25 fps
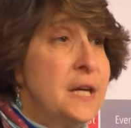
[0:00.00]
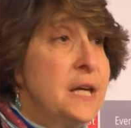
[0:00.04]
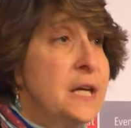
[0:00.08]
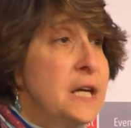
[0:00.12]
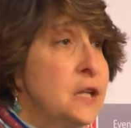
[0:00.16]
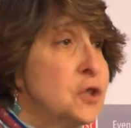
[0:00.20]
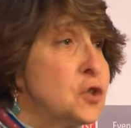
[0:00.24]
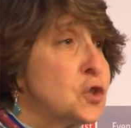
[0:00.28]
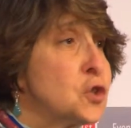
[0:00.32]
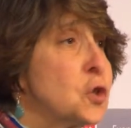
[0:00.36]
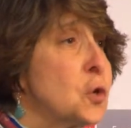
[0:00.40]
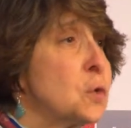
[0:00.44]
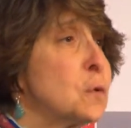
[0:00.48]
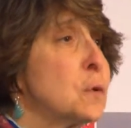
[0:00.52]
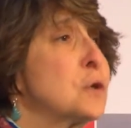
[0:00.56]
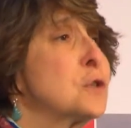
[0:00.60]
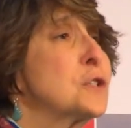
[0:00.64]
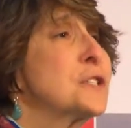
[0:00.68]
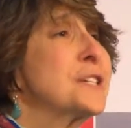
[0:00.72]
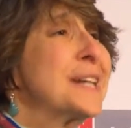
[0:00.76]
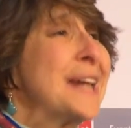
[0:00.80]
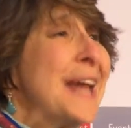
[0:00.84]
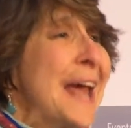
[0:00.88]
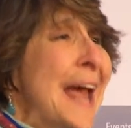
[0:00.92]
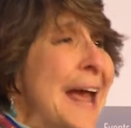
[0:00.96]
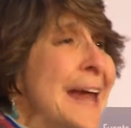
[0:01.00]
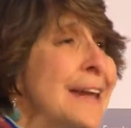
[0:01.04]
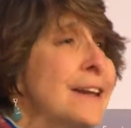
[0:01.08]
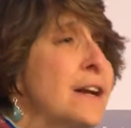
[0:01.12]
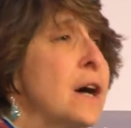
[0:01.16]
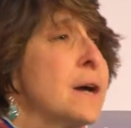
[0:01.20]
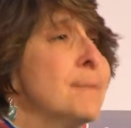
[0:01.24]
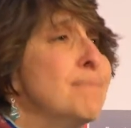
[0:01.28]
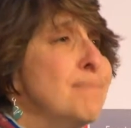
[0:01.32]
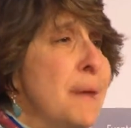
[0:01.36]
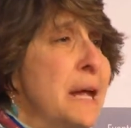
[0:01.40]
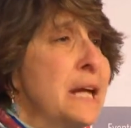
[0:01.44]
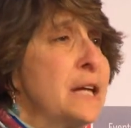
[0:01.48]
insurers
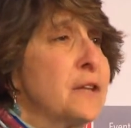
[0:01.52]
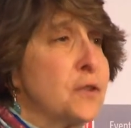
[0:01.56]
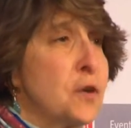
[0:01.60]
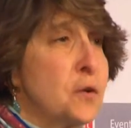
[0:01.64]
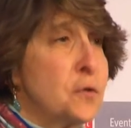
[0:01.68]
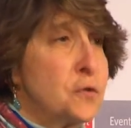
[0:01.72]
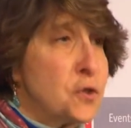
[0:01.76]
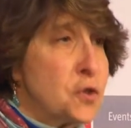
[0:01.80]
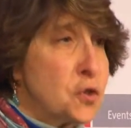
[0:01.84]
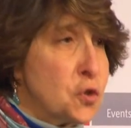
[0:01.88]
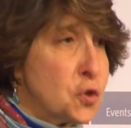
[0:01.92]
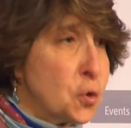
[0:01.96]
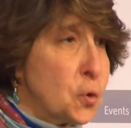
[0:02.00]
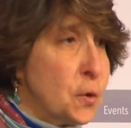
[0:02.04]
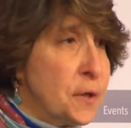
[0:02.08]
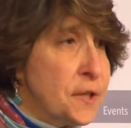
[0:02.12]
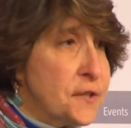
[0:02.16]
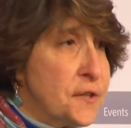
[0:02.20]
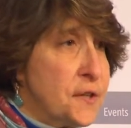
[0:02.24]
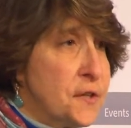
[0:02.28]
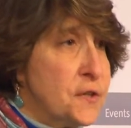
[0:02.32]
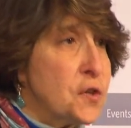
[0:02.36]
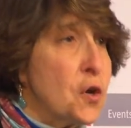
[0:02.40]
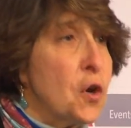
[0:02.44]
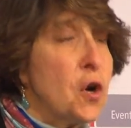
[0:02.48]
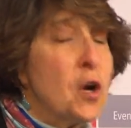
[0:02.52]
cannot make those choices